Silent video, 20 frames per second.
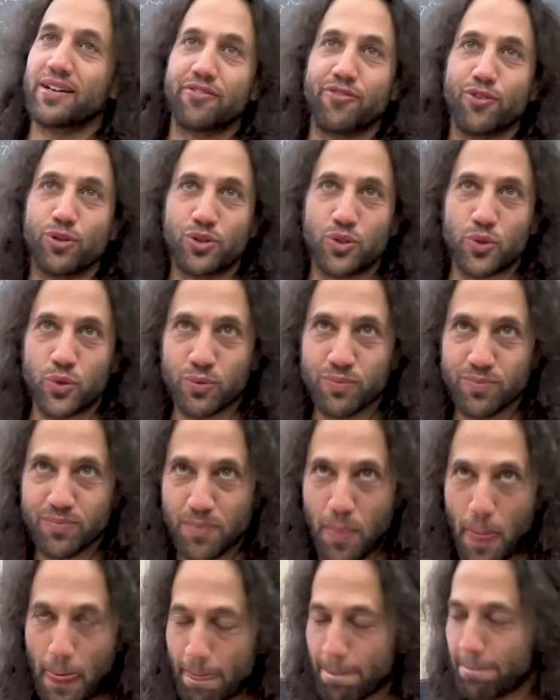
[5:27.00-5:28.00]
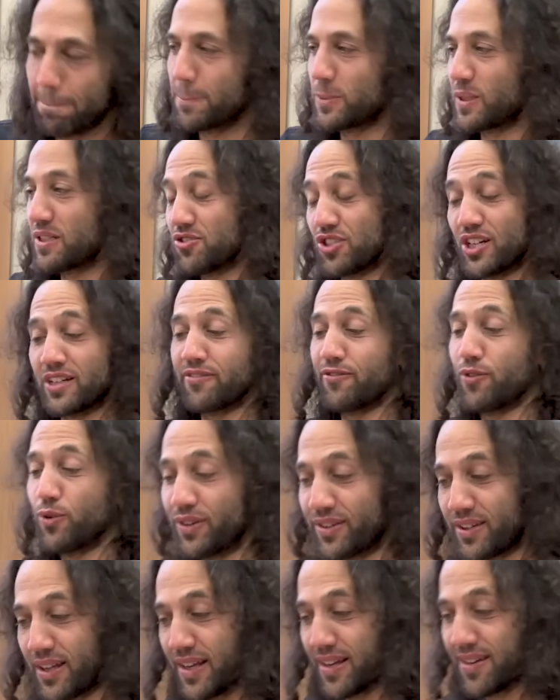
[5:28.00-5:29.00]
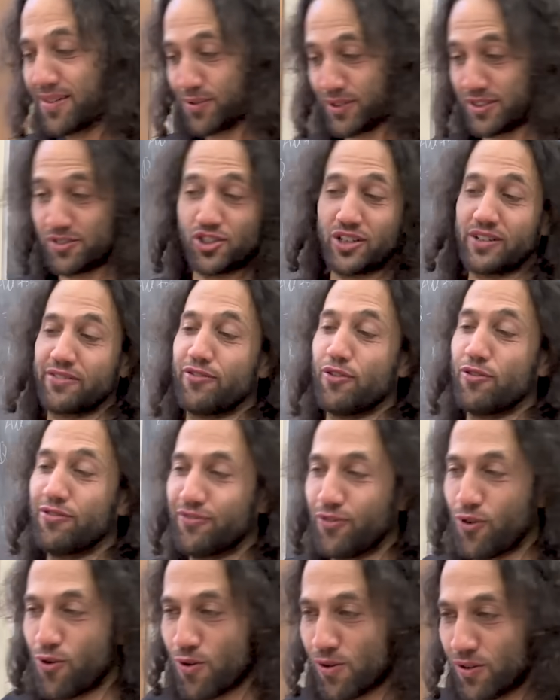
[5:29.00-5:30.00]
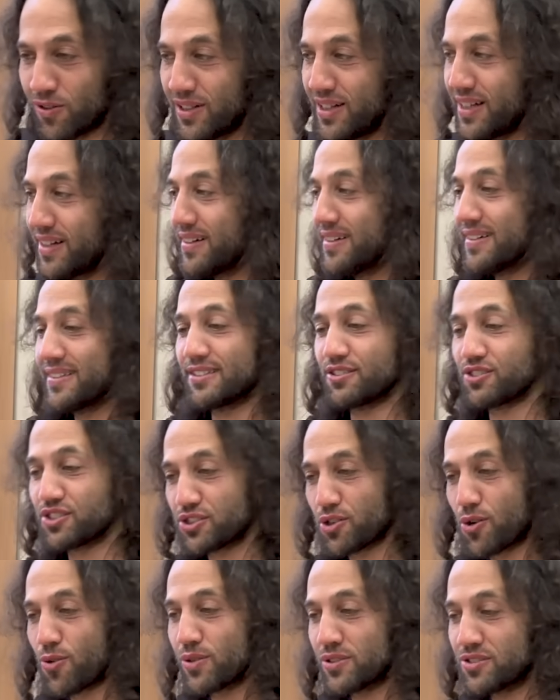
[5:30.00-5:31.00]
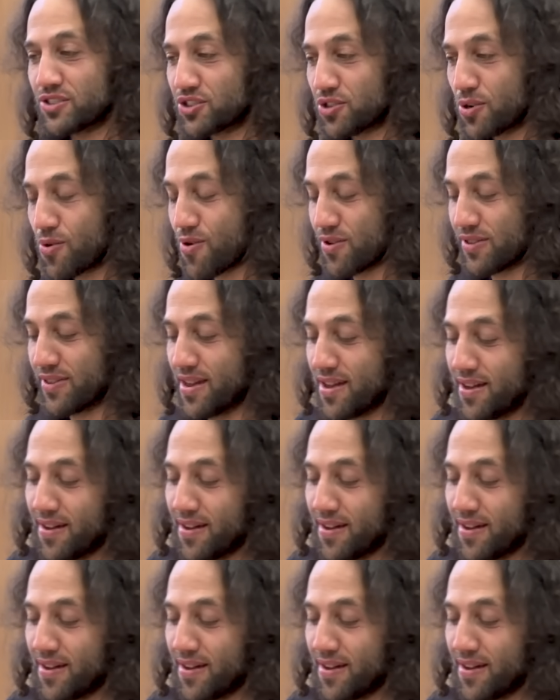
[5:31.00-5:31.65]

it for 2, can check it for 3, can check it for 4, and so on and so on.